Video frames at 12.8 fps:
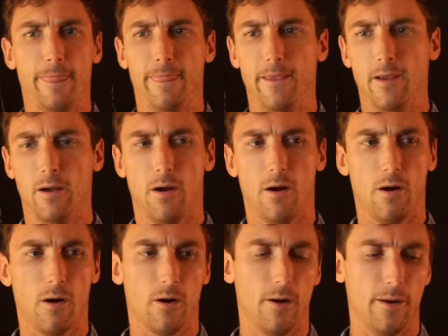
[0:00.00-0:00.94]
They
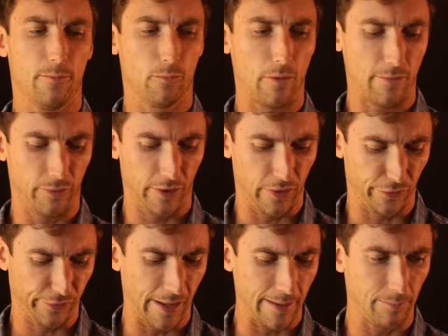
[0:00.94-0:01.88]
are roughly the
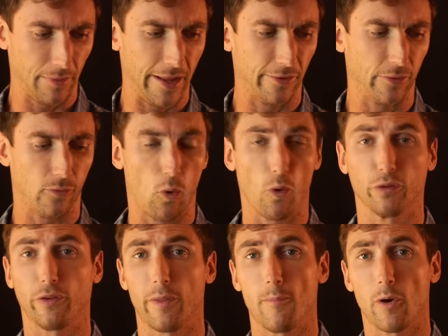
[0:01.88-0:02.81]
same length, of
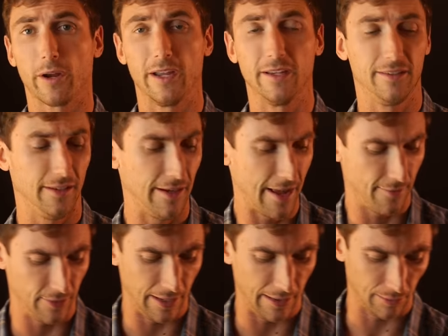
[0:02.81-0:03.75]
course, of the Mark 18
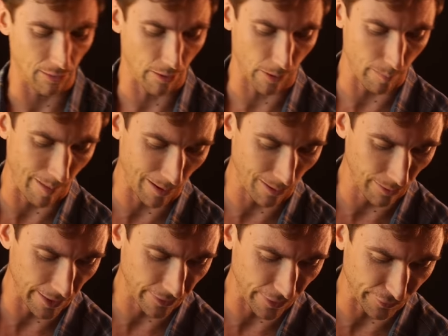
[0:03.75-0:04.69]
having a longer barrel
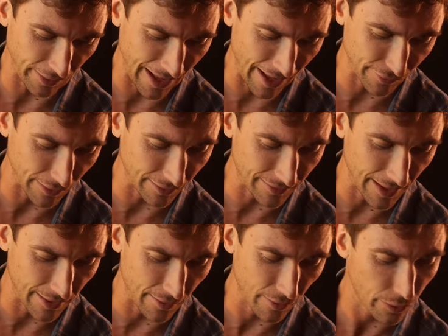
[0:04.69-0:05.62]
length as it has a
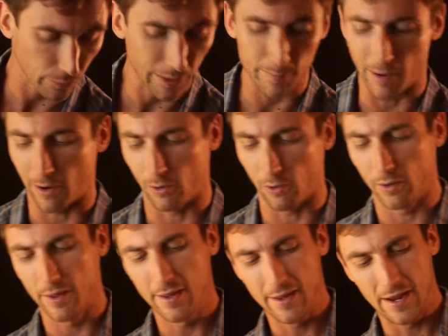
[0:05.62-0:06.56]
10.3 barrel,
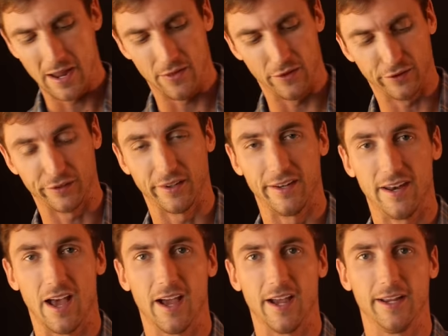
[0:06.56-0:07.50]
and this is a
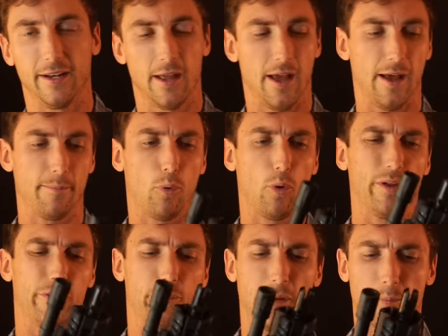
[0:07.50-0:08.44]
9.3
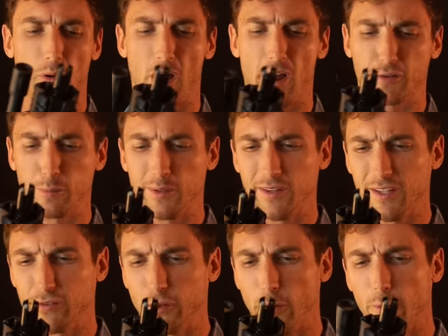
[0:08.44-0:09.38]
uh,
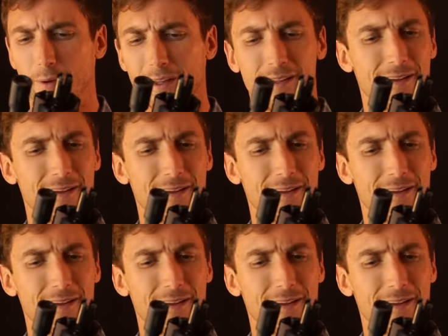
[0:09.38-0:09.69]
approximately. So